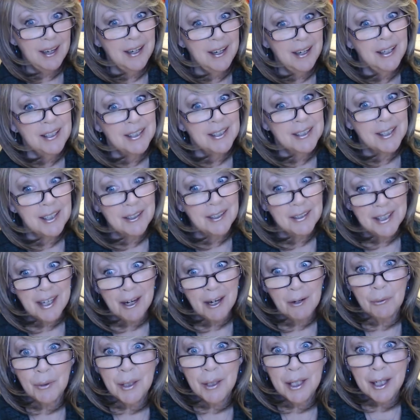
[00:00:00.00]
So yeah,
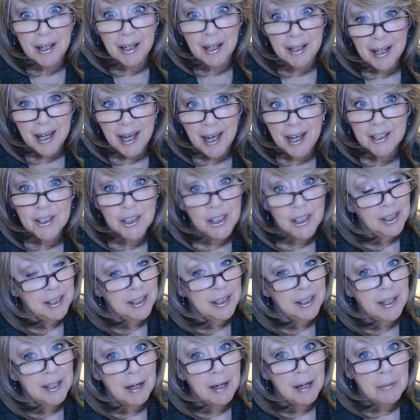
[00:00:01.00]
we are
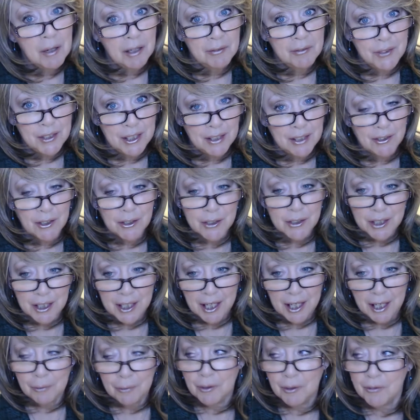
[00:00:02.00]
actually above zero
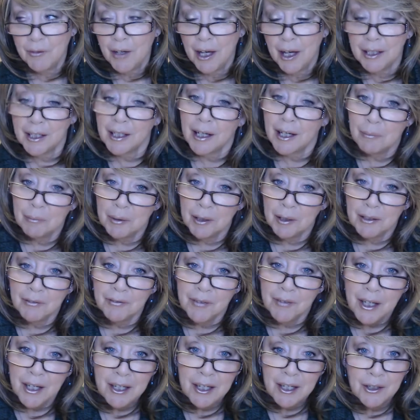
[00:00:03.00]
today. We've had a couple of
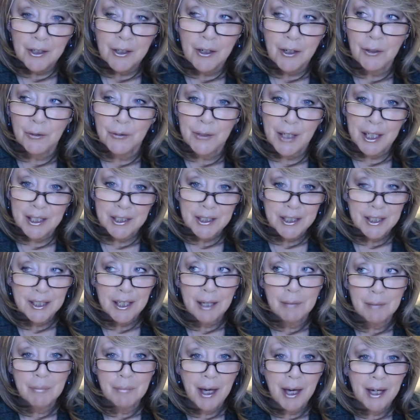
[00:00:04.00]
cold nights
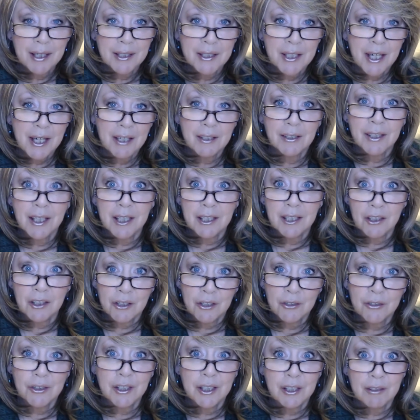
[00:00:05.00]
again back down like
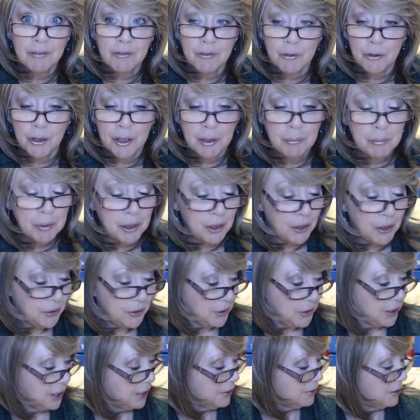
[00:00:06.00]
30 and 40 below
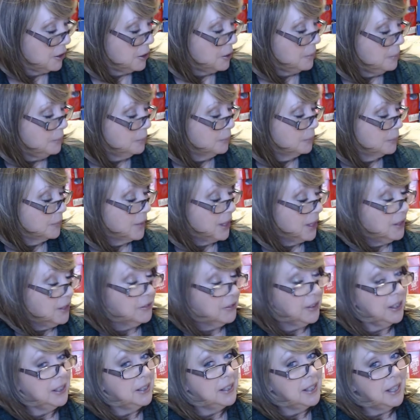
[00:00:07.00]
zero.
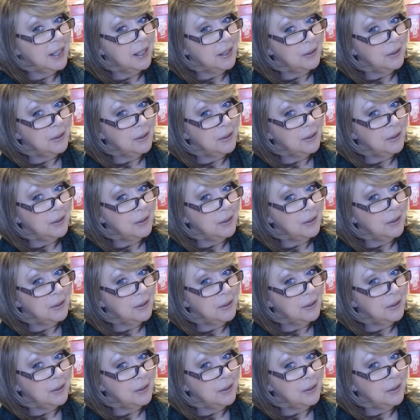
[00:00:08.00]
Right now,